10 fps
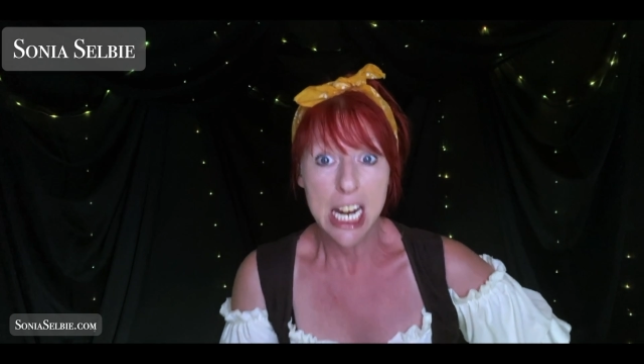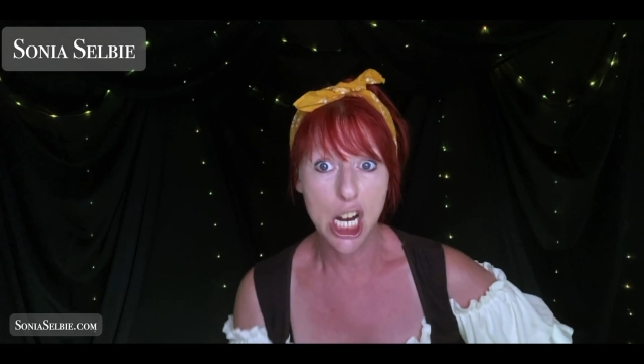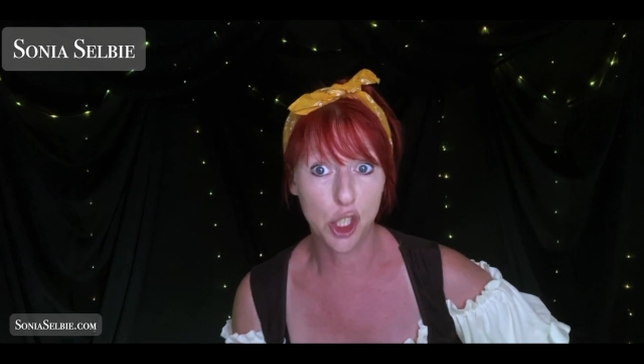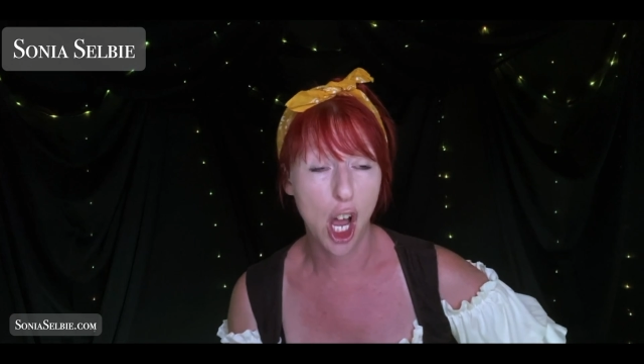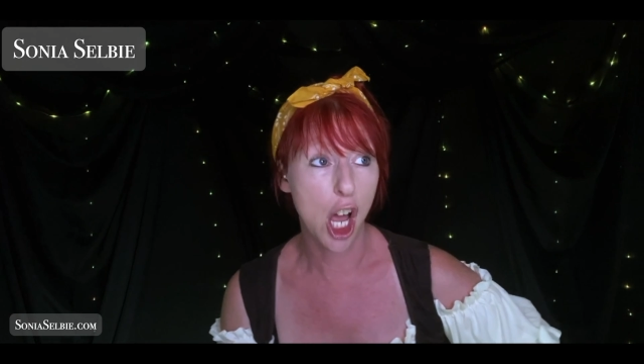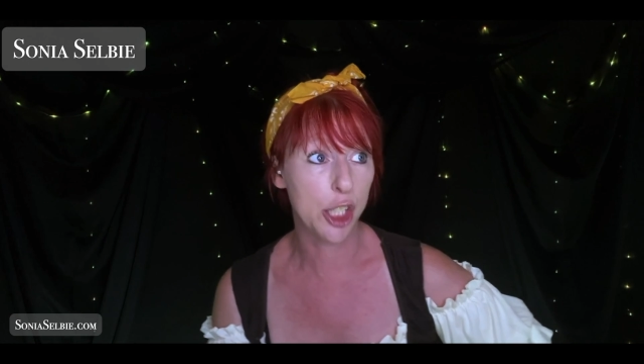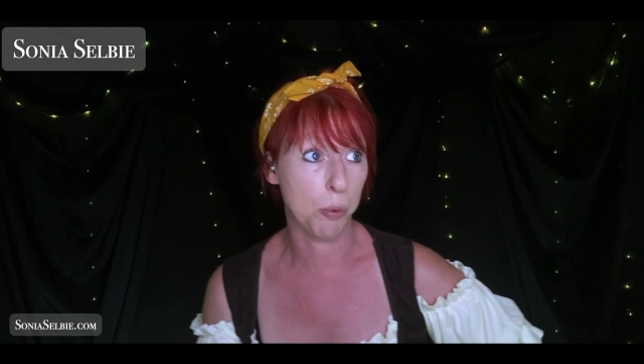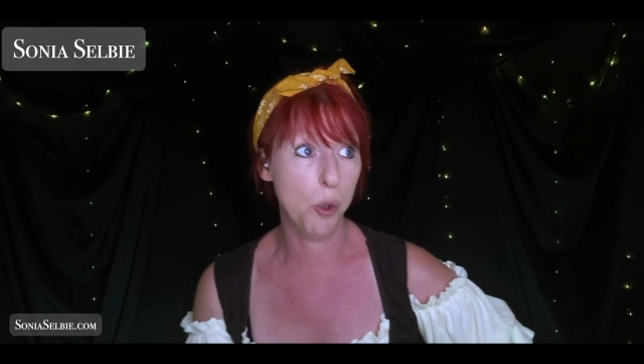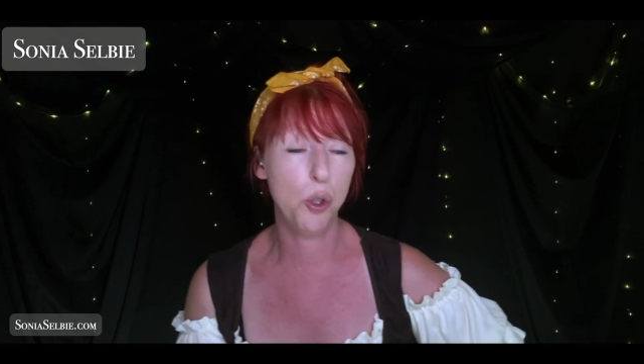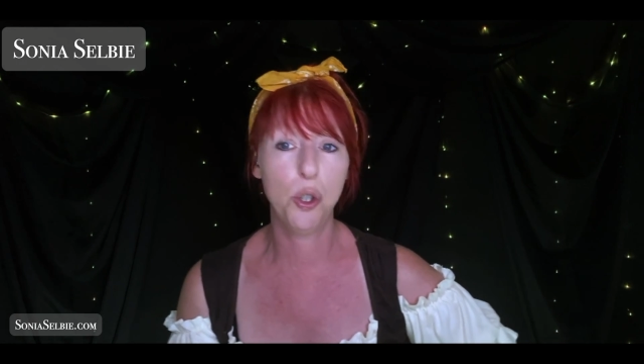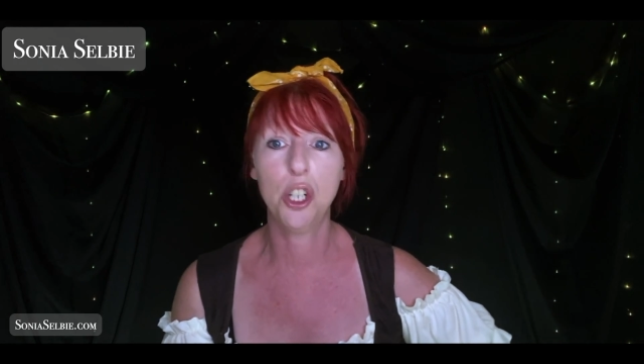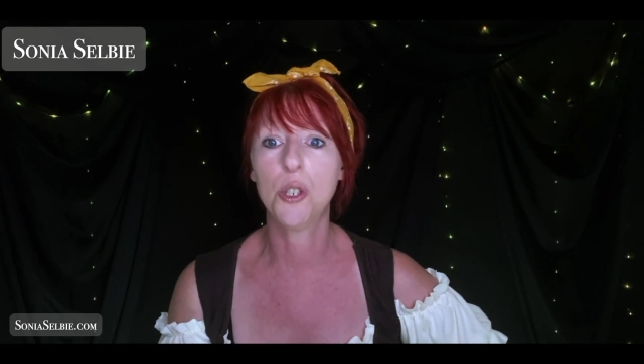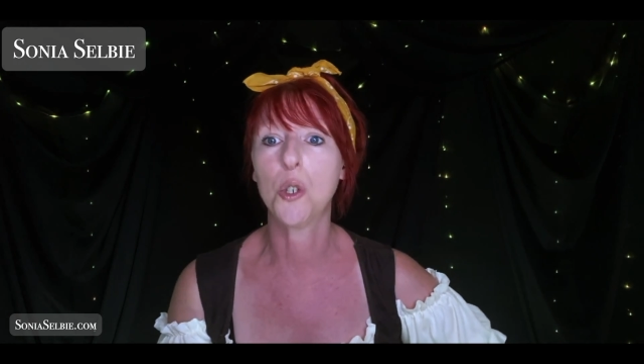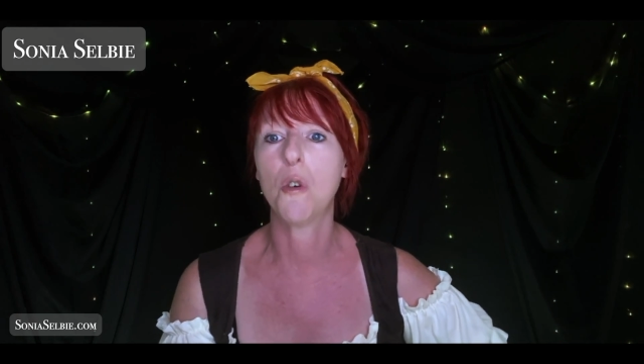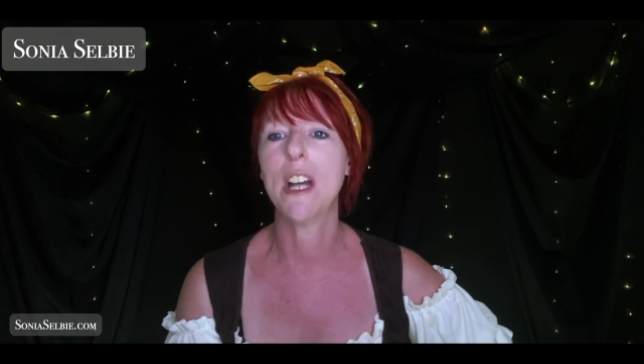his eyes would
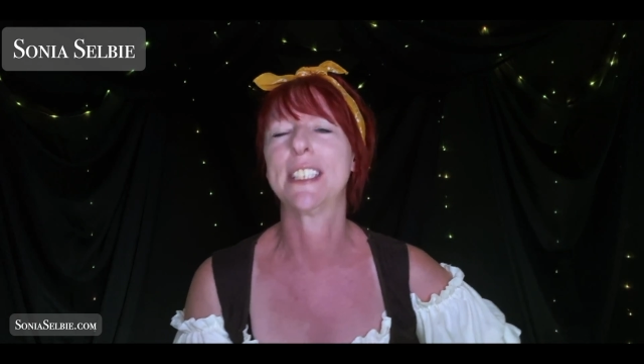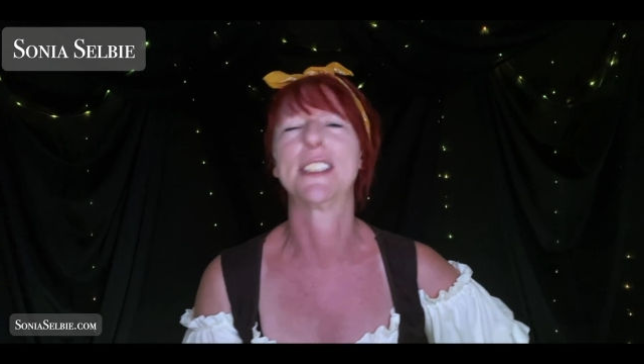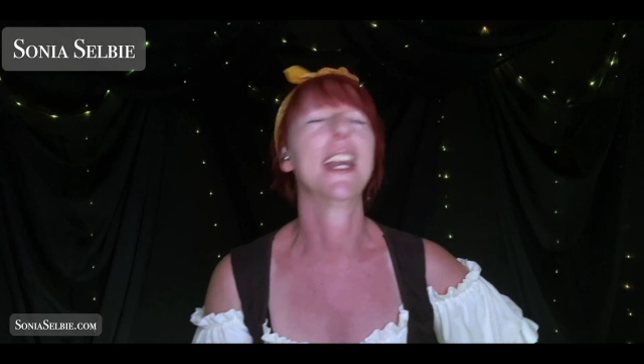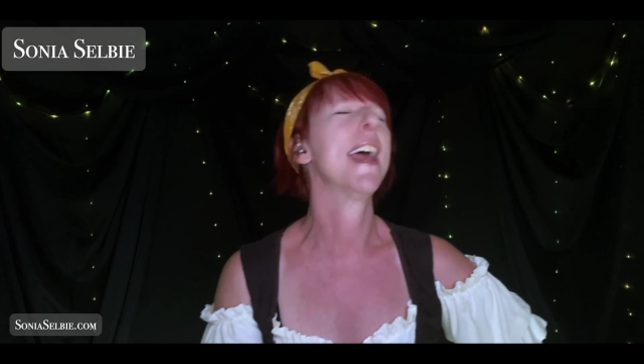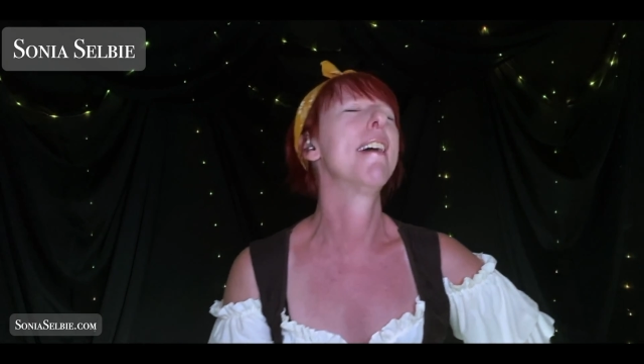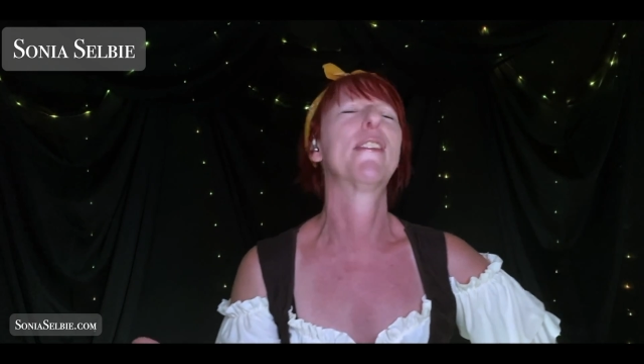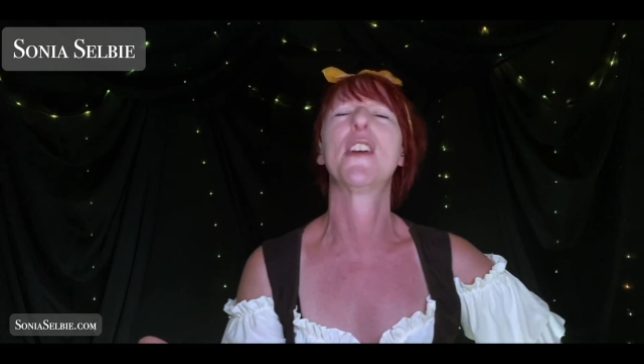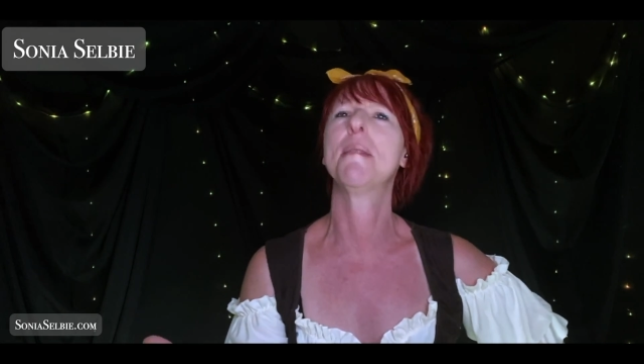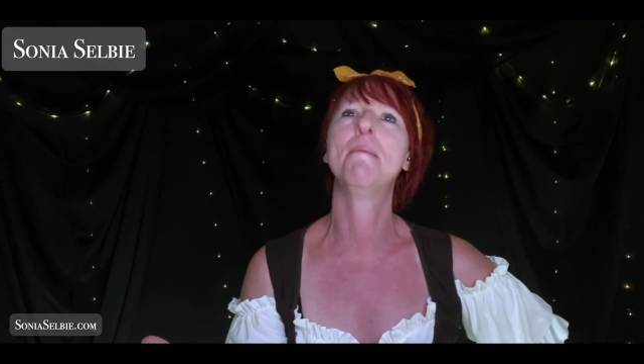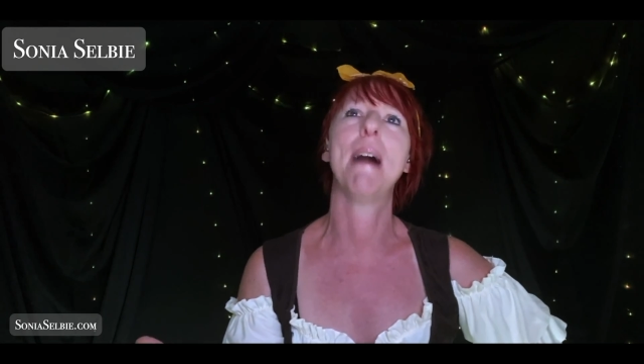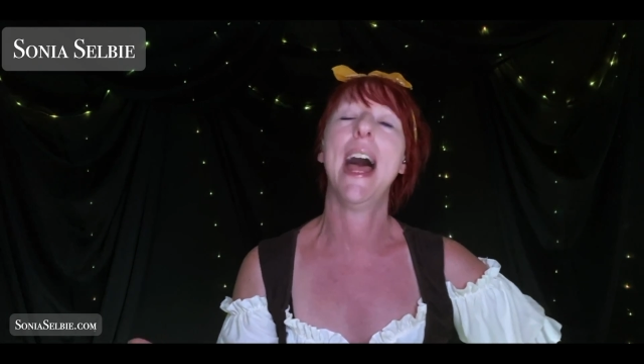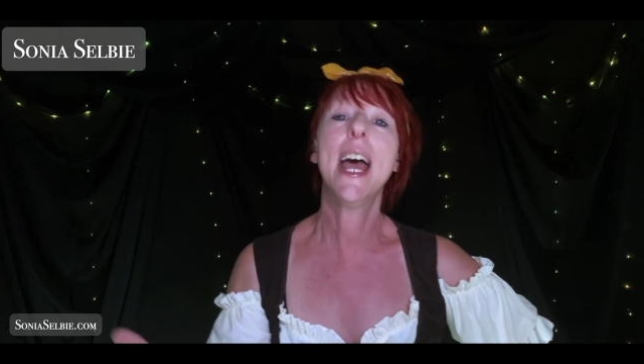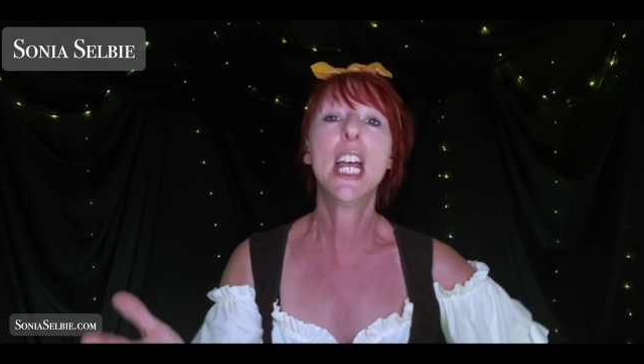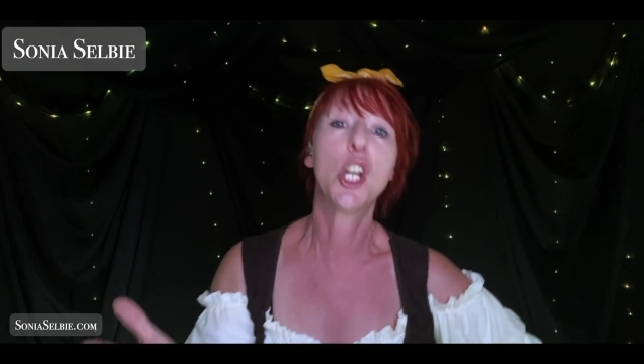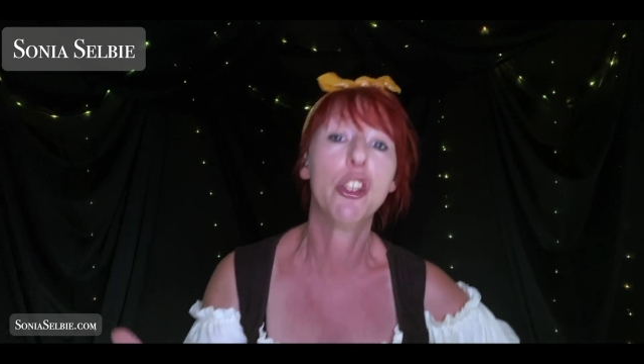undress every
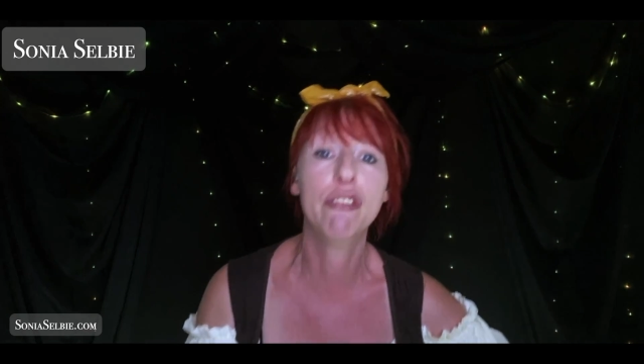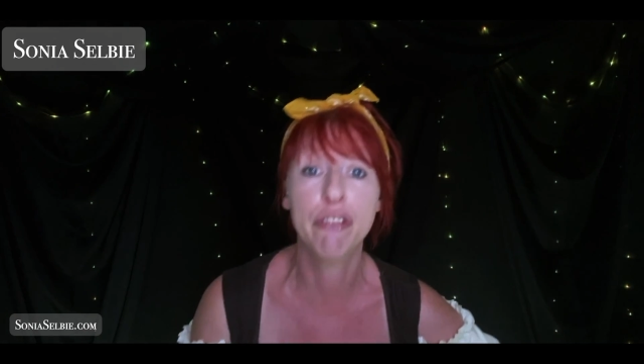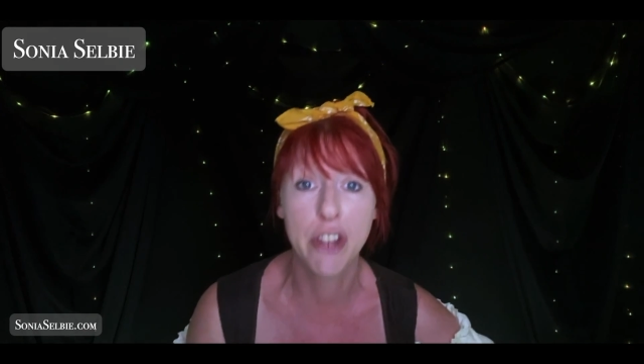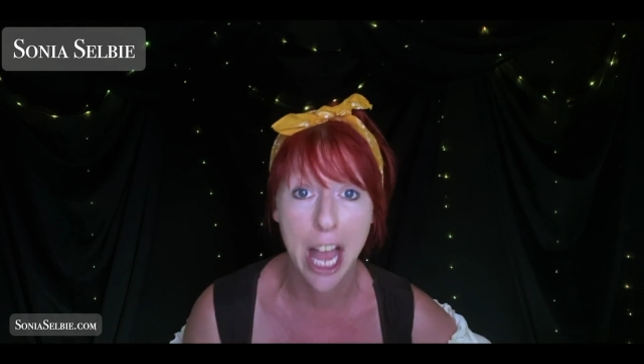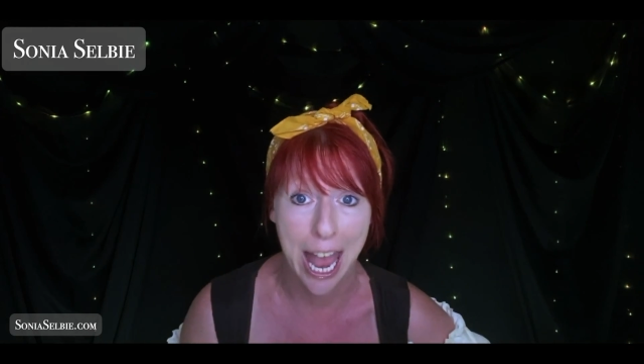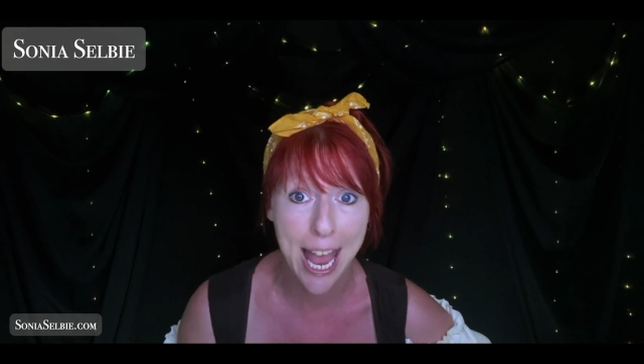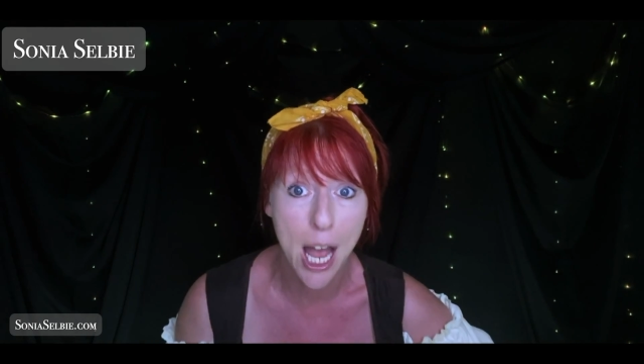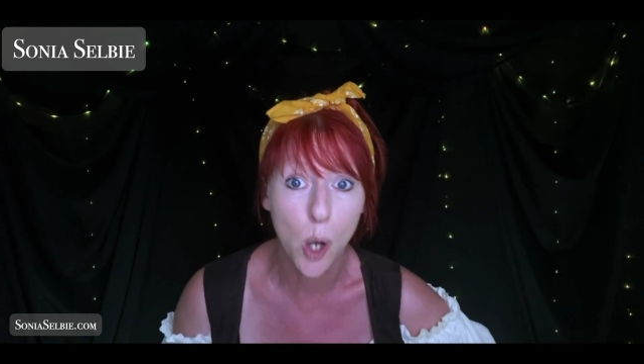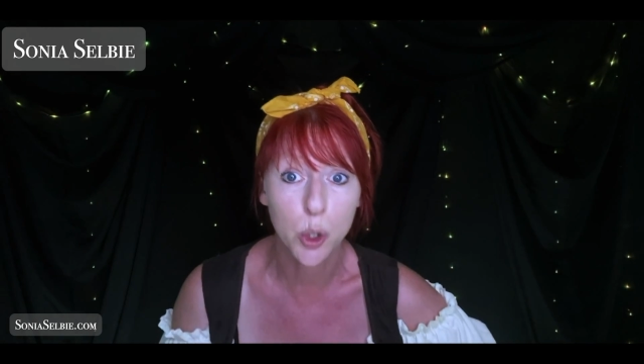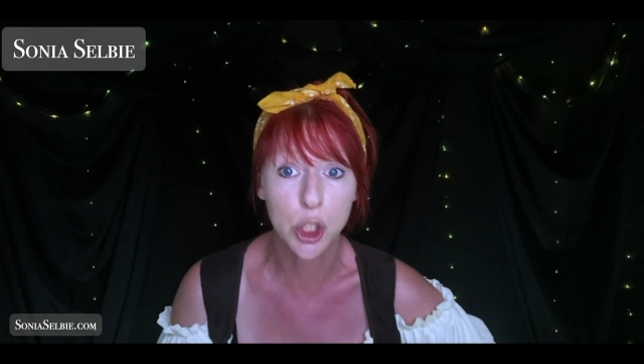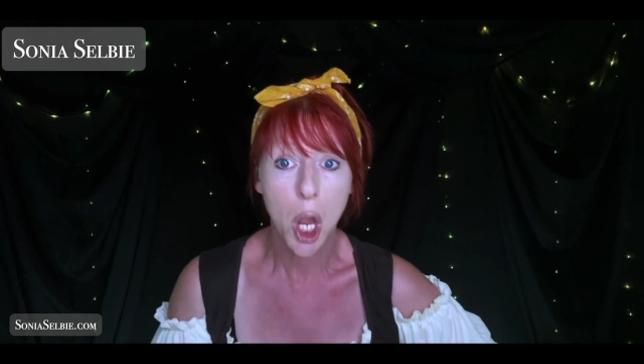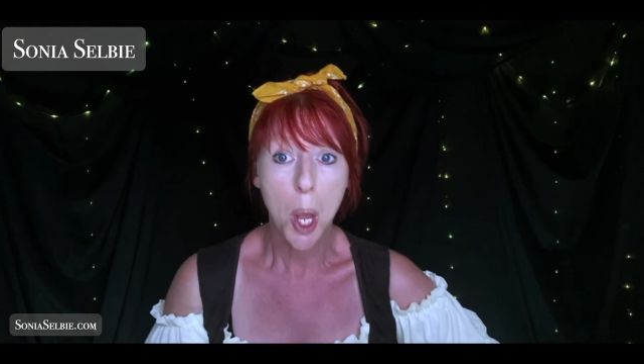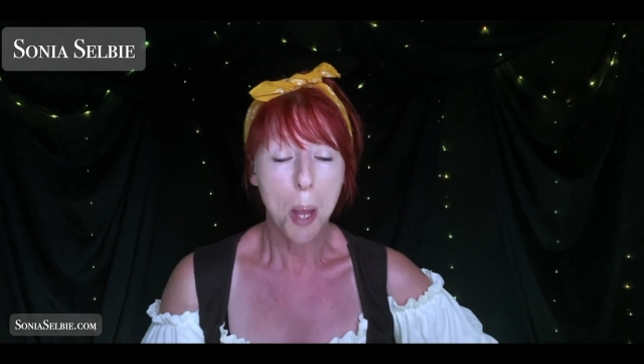maid in the house.